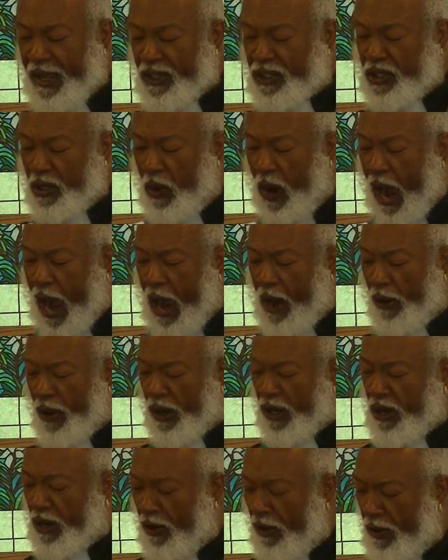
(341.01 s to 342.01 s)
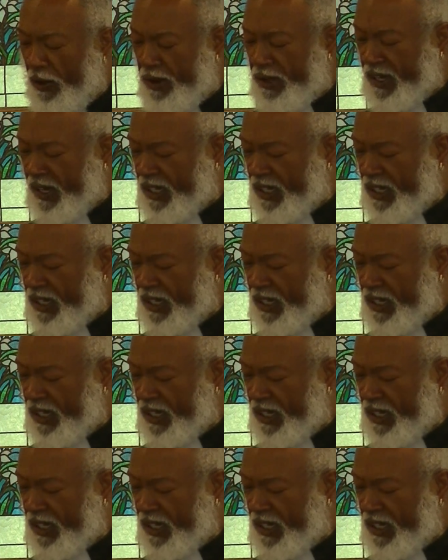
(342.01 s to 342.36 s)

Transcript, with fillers: to our current